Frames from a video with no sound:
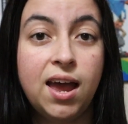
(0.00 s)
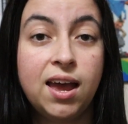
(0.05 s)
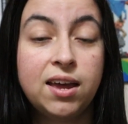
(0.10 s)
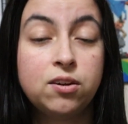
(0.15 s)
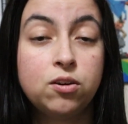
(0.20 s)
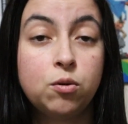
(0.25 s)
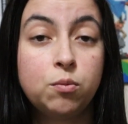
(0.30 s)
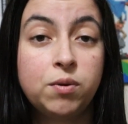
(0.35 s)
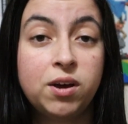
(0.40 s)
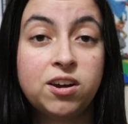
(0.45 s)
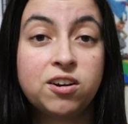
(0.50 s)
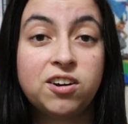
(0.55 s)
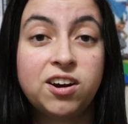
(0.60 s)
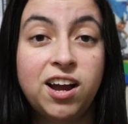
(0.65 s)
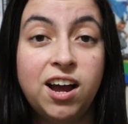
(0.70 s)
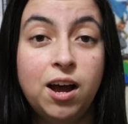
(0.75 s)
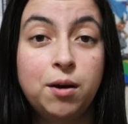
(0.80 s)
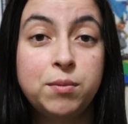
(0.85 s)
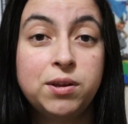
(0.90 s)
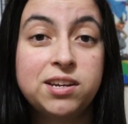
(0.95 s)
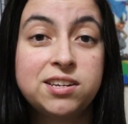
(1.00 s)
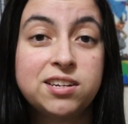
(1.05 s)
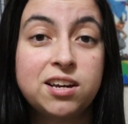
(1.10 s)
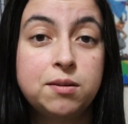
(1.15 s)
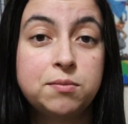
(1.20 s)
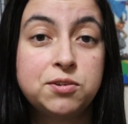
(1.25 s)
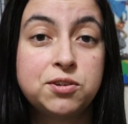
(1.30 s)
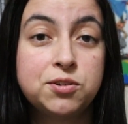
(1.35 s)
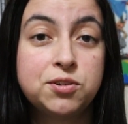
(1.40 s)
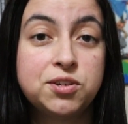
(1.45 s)
and no matter how many
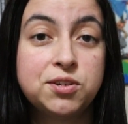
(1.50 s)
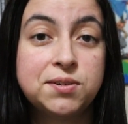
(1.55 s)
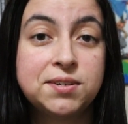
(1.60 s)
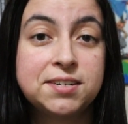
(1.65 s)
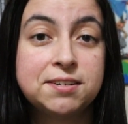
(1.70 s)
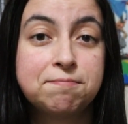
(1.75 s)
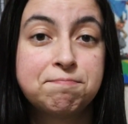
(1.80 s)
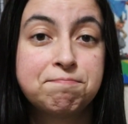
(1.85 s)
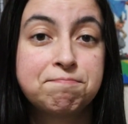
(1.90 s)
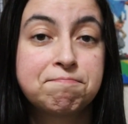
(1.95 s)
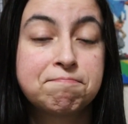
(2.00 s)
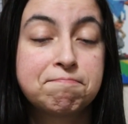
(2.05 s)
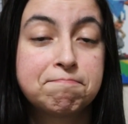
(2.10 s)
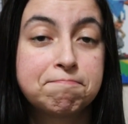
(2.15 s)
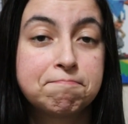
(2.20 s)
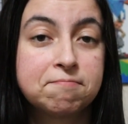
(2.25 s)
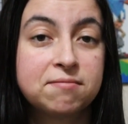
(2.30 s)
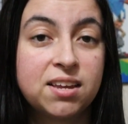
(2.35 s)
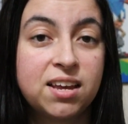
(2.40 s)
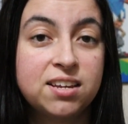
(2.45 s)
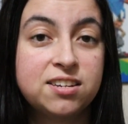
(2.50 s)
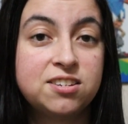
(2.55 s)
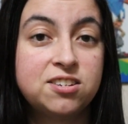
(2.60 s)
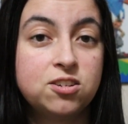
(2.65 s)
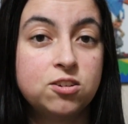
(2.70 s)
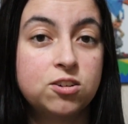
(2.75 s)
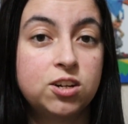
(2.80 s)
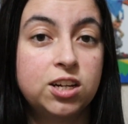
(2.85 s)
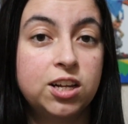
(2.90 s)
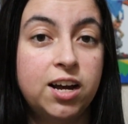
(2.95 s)
times you do it, it's
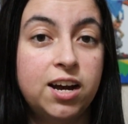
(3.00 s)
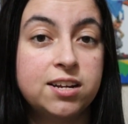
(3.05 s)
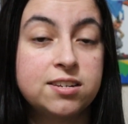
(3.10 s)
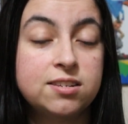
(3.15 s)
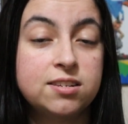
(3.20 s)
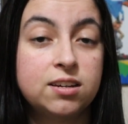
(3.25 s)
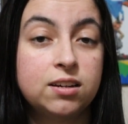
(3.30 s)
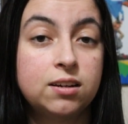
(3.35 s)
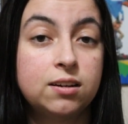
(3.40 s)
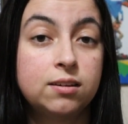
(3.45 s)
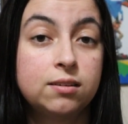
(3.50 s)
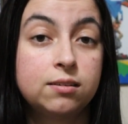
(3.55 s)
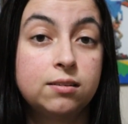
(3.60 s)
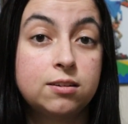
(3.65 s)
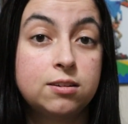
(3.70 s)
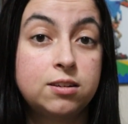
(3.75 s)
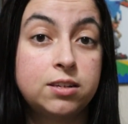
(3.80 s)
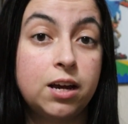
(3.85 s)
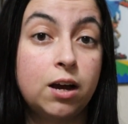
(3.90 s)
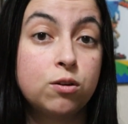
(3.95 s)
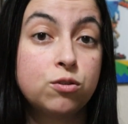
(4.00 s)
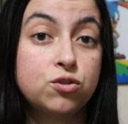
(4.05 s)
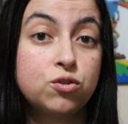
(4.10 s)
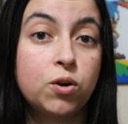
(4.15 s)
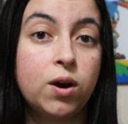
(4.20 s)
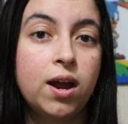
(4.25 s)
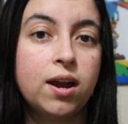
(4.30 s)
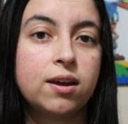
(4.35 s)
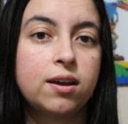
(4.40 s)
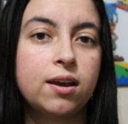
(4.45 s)
still classic. The
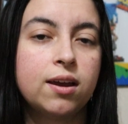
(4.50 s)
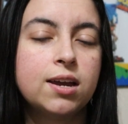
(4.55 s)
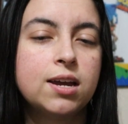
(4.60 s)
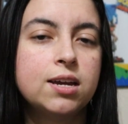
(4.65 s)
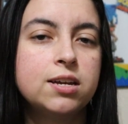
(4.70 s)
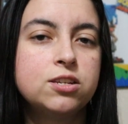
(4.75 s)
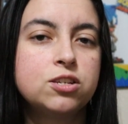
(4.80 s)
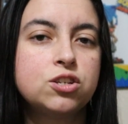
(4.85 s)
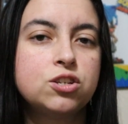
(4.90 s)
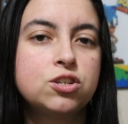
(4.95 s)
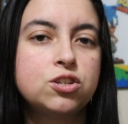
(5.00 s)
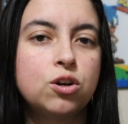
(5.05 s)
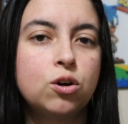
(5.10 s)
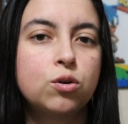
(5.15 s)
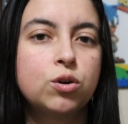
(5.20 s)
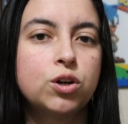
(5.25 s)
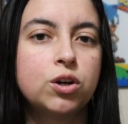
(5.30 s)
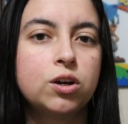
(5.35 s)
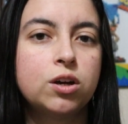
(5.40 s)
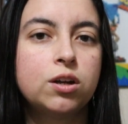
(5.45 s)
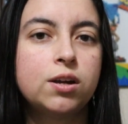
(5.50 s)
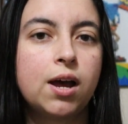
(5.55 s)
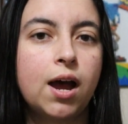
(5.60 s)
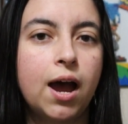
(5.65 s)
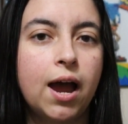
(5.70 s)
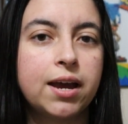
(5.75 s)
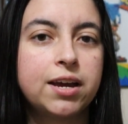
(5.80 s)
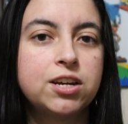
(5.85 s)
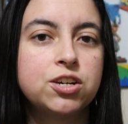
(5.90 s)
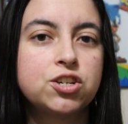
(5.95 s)
soundtrack is so good,
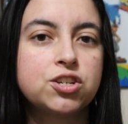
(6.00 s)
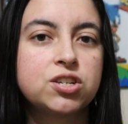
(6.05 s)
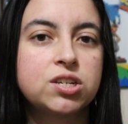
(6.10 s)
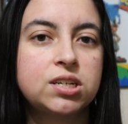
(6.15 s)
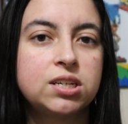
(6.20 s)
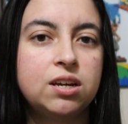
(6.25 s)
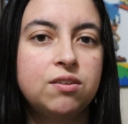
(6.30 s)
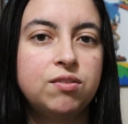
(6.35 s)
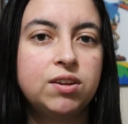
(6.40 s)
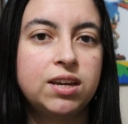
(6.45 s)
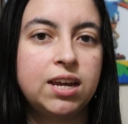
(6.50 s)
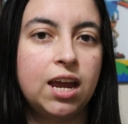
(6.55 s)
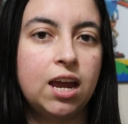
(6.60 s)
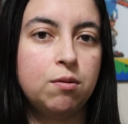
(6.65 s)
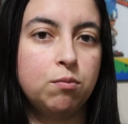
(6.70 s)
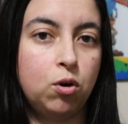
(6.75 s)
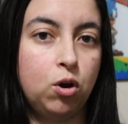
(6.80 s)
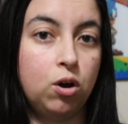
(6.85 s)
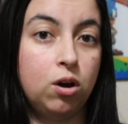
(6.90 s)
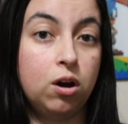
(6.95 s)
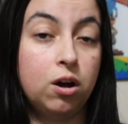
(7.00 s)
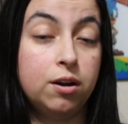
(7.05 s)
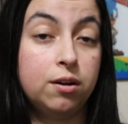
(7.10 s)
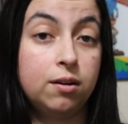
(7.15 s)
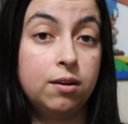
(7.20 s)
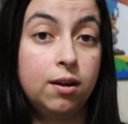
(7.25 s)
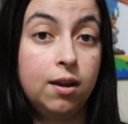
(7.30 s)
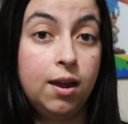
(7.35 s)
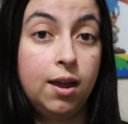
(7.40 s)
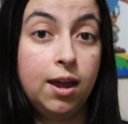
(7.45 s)
I could just leave the game
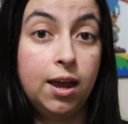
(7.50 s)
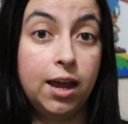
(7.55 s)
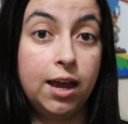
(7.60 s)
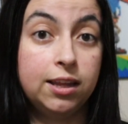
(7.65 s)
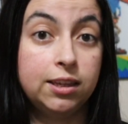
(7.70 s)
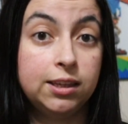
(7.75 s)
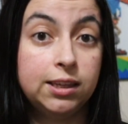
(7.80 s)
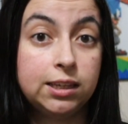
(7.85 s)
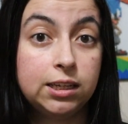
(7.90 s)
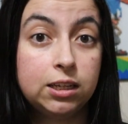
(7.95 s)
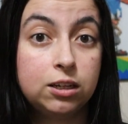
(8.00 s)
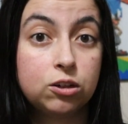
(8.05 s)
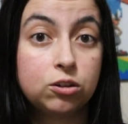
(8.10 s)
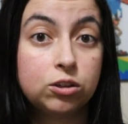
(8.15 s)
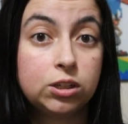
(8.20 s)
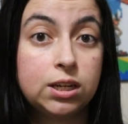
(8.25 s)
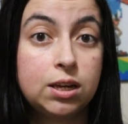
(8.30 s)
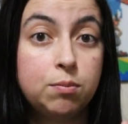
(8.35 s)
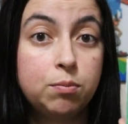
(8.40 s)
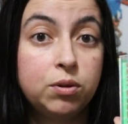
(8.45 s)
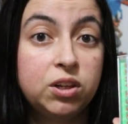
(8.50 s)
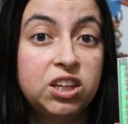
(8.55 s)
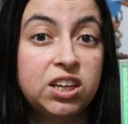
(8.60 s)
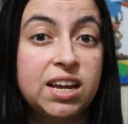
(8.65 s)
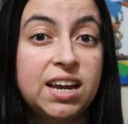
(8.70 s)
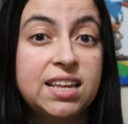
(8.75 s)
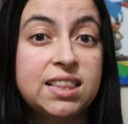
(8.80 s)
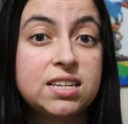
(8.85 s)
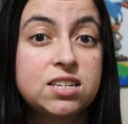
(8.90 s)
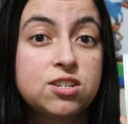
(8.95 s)
on and literally
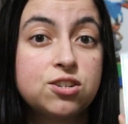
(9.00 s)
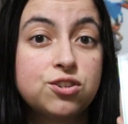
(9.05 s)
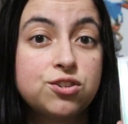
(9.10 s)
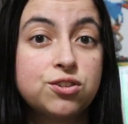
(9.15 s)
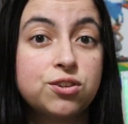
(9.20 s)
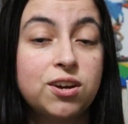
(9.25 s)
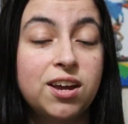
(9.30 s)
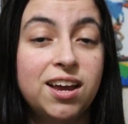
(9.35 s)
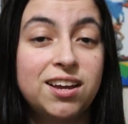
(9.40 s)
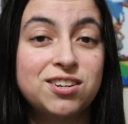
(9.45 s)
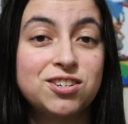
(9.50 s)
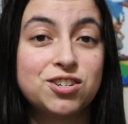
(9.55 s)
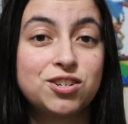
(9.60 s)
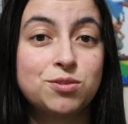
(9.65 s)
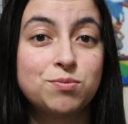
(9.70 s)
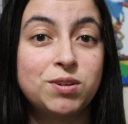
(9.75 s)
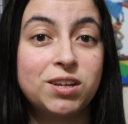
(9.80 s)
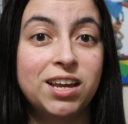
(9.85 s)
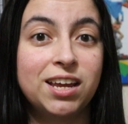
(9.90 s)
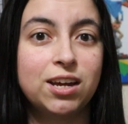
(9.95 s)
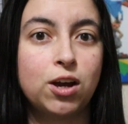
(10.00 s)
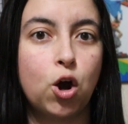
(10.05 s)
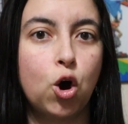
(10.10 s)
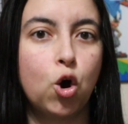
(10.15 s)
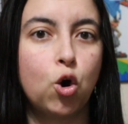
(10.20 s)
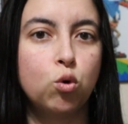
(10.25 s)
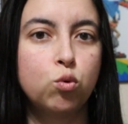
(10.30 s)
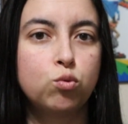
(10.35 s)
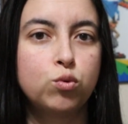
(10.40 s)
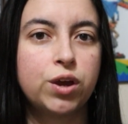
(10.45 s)
play this and just be like,
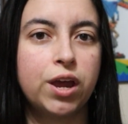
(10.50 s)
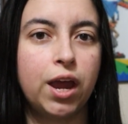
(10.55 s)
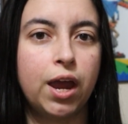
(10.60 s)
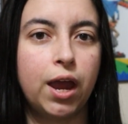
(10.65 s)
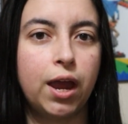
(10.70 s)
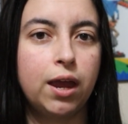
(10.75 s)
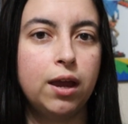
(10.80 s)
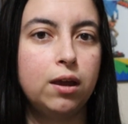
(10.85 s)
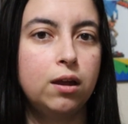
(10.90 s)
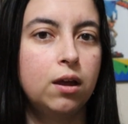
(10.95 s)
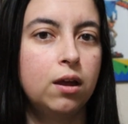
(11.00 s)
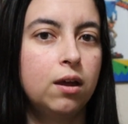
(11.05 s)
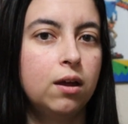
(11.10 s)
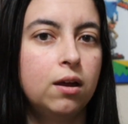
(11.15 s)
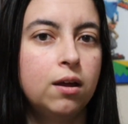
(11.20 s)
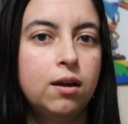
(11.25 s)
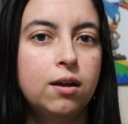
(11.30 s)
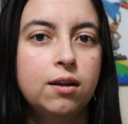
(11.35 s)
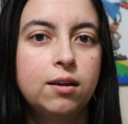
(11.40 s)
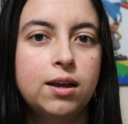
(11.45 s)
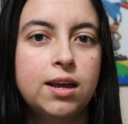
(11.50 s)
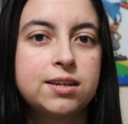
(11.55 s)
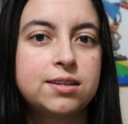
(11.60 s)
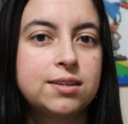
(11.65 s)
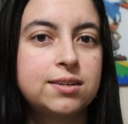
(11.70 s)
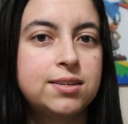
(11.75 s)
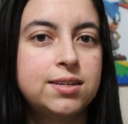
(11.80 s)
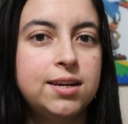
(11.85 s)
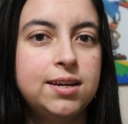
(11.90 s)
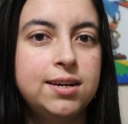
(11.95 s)
okay,
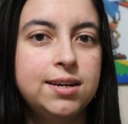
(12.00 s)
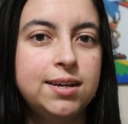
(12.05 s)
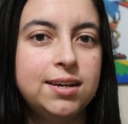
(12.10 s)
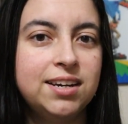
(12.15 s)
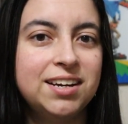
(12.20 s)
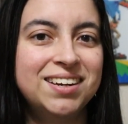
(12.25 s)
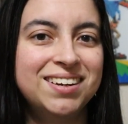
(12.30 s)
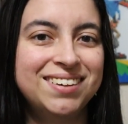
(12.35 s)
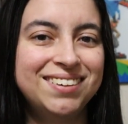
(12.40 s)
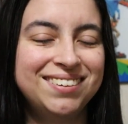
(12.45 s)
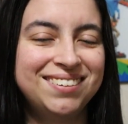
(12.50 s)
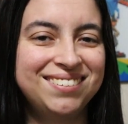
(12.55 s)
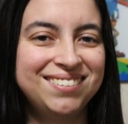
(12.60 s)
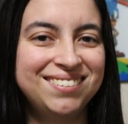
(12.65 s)
it's a CD.